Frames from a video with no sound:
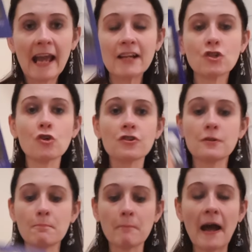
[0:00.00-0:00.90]
It
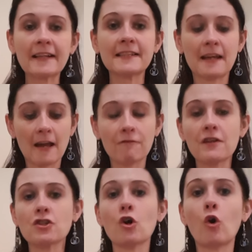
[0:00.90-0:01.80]
doesn't matter if
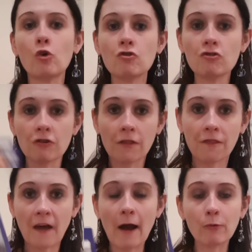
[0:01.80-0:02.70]
there's a hundred
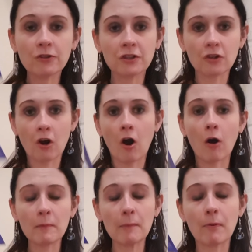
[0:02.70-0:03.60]
thousand
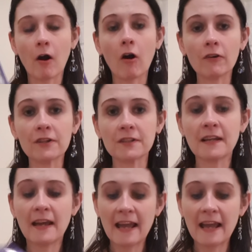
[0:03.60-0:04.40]
karmic partners.